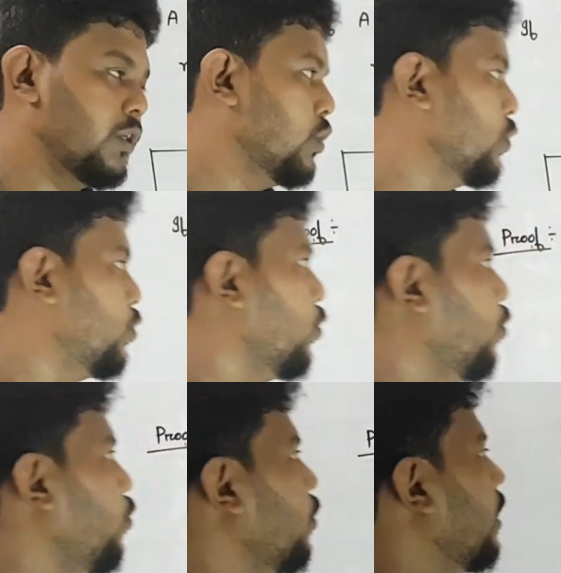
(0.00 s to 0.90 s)

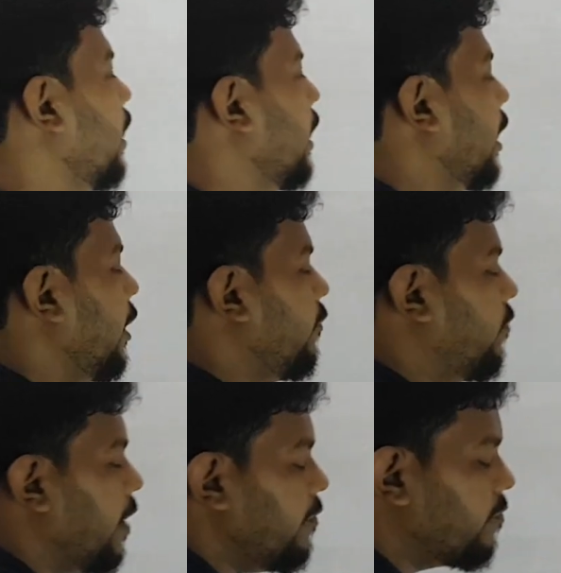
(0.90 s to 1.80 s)
So, if
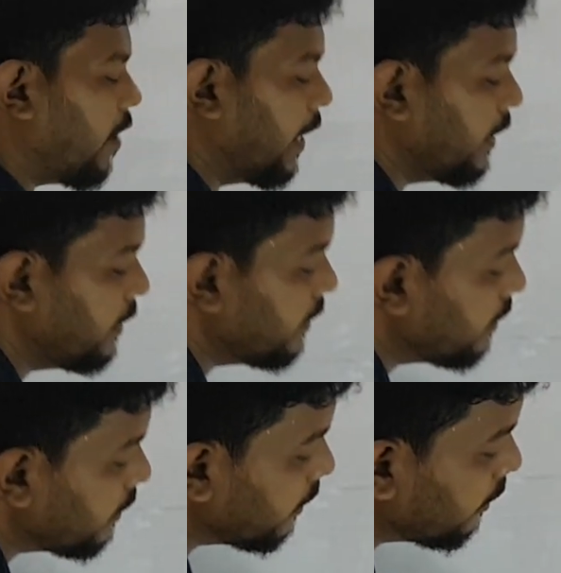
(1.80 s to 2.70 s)
I
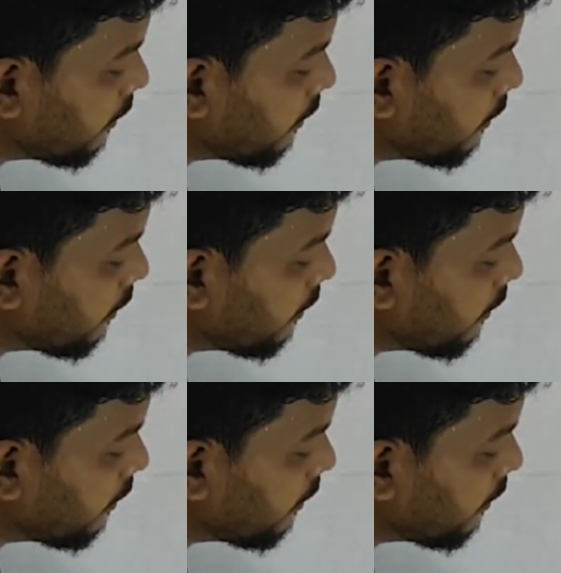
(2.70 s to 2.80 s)
find